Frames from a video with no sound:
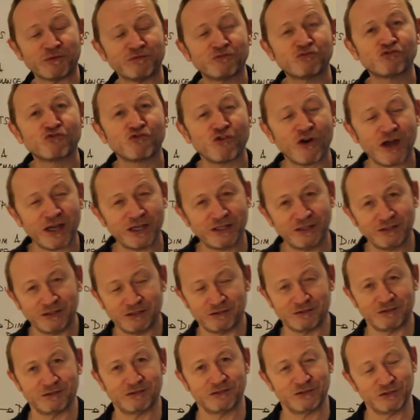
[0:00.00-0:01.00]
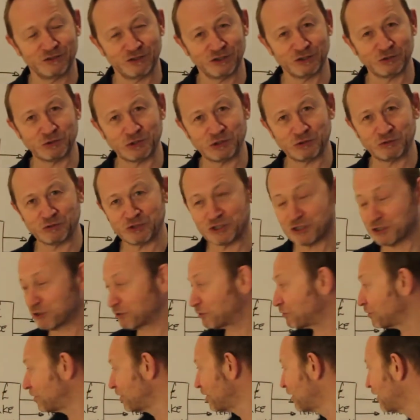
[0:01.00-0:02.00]
of training do you
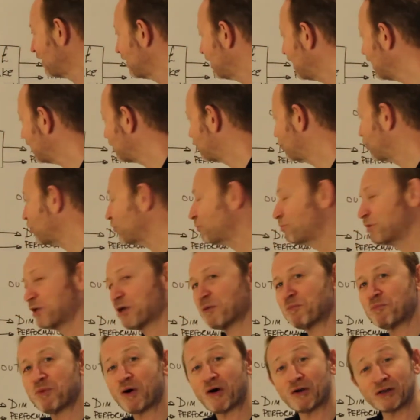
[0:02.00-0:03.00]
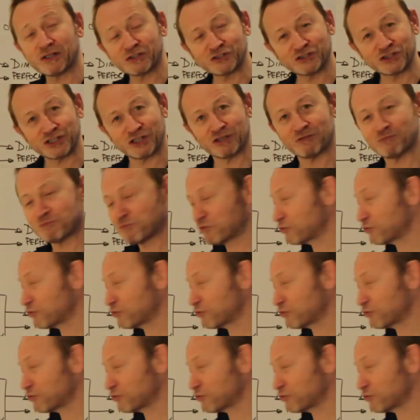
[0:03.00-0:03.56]
do? It could be a policy and